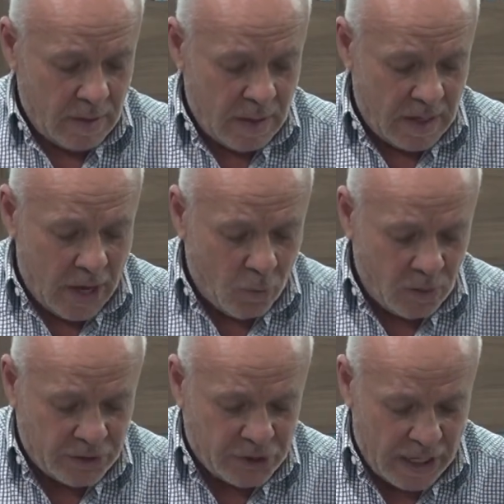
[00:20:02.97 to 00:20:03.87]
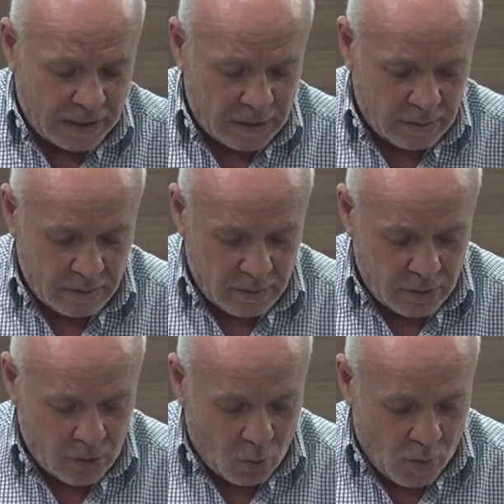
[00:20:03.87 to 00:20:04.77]
and I will take
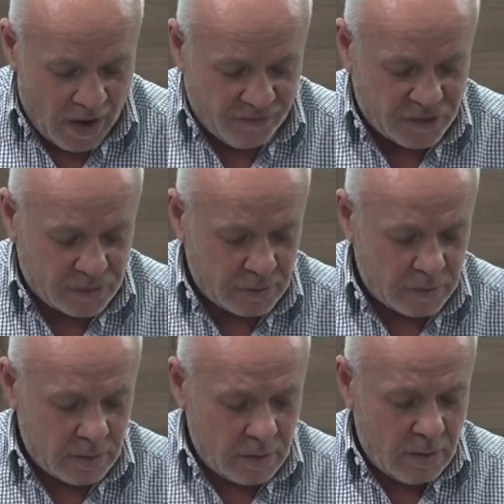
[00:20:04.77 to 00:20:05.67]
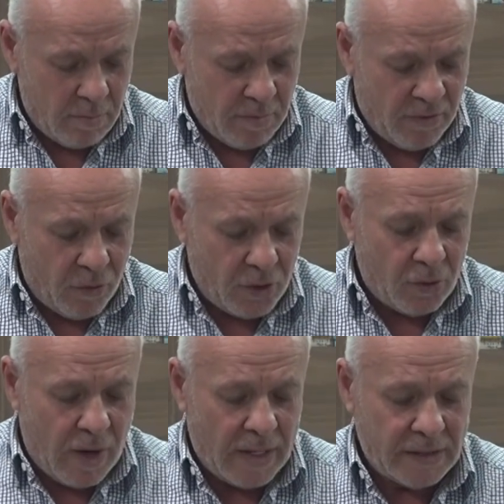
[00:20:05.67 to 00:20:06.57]
your wives before
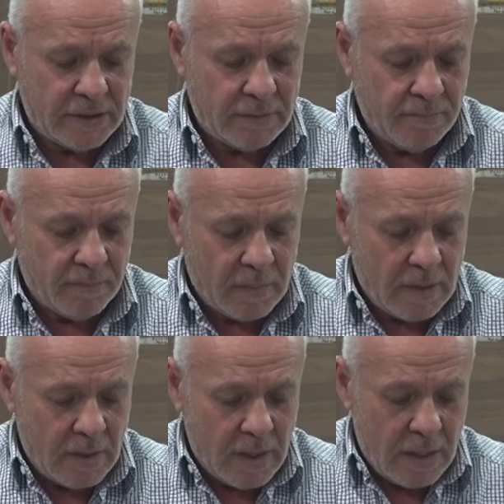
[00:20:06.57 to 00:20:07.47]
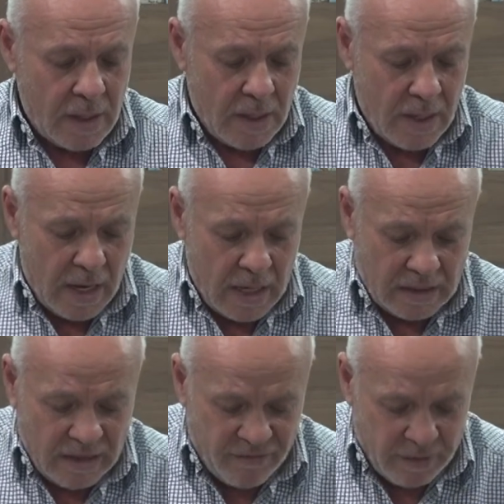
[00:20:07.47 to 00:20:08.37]
your eyes and
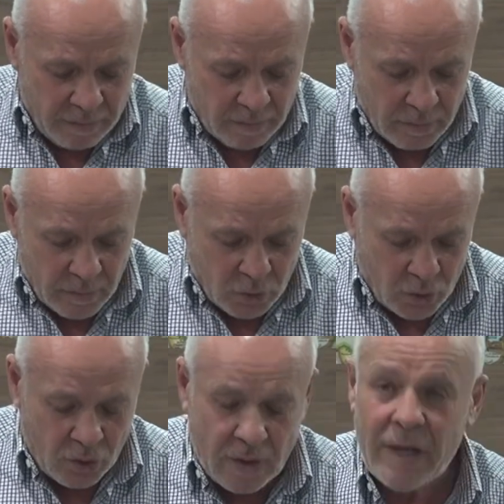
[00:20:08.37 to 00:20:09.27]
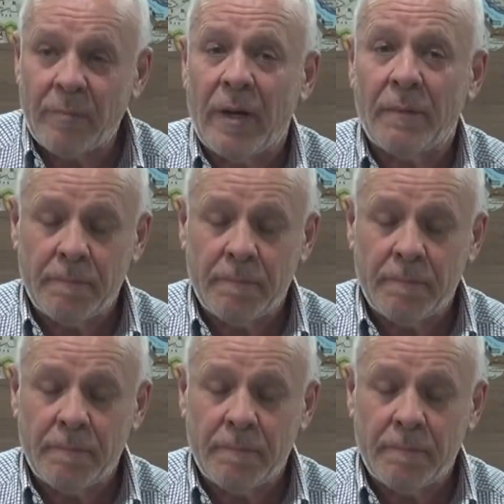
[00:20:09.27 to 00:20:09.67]
give them to your neighbor.